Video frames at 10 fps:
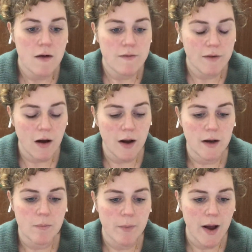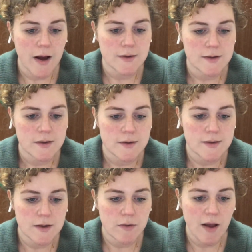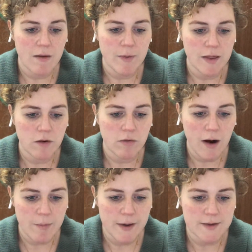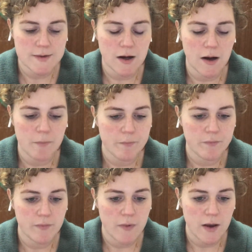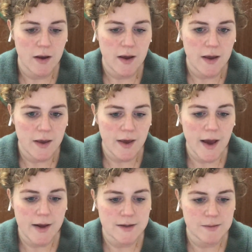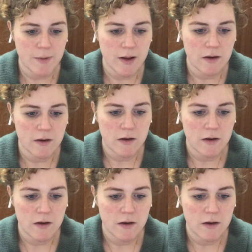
Fine, Baz, still gave me the crappiest time. He hates me.